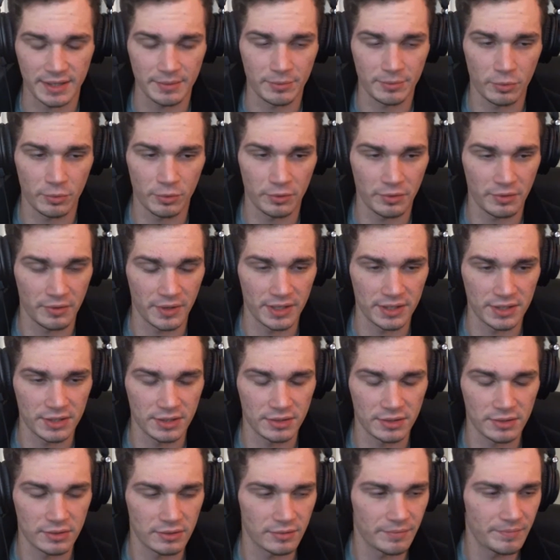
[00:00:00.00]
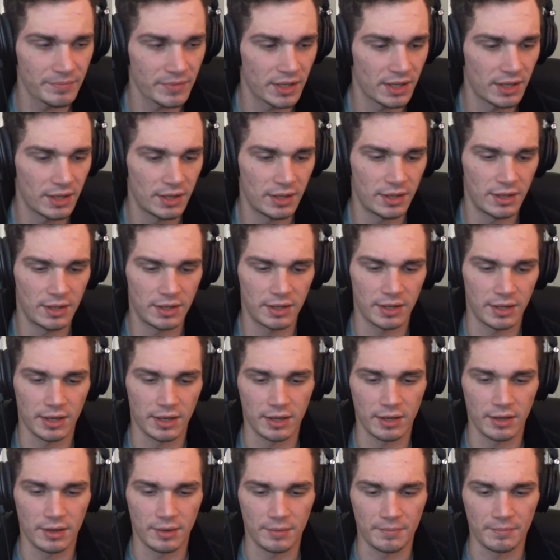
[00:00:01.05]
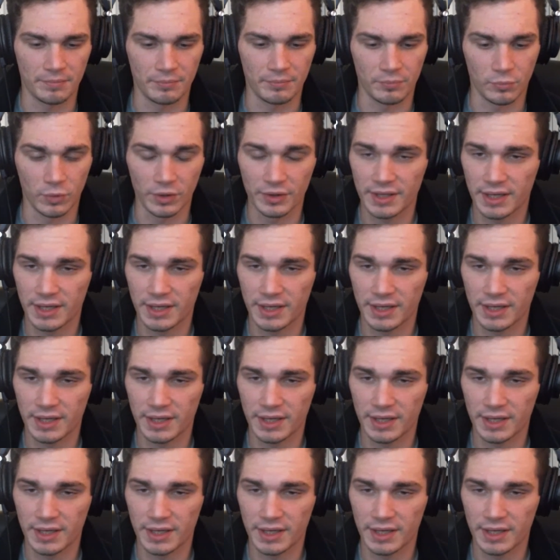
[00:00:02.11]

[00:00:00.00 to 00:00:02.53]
had more than these do. One